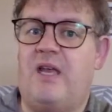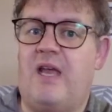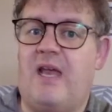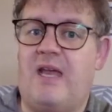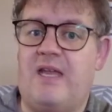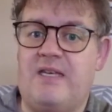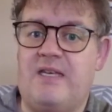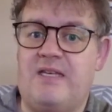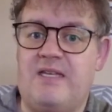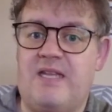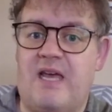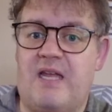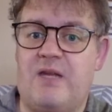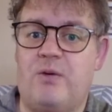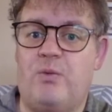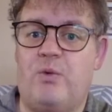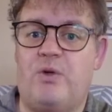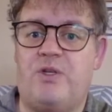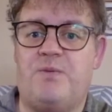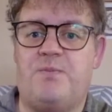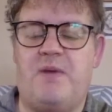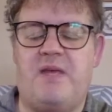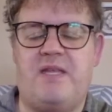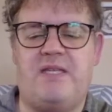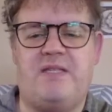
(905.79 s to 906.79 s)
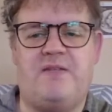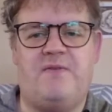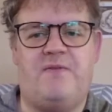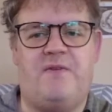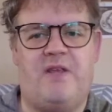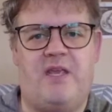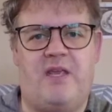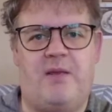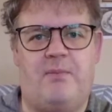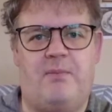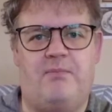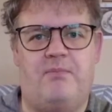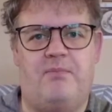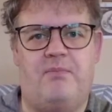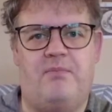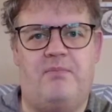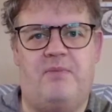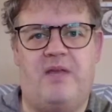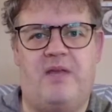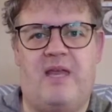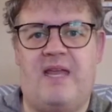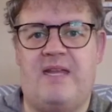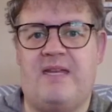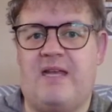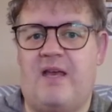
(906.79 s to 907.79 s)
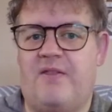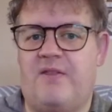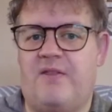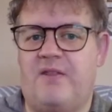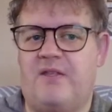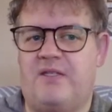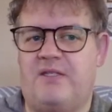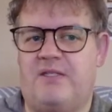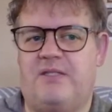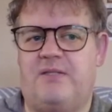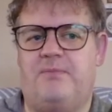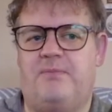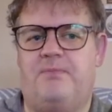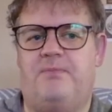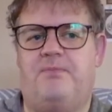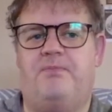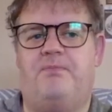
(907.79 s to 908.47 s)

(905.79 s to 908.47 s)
and done what's best for him and others.